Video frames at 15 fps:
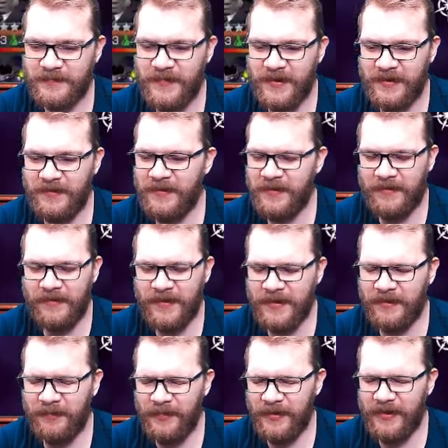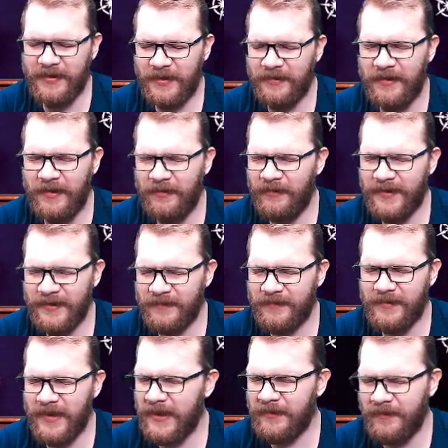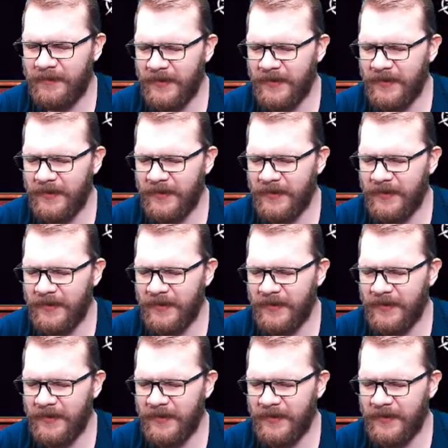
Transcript: and, you know, I can reply. I, I will try to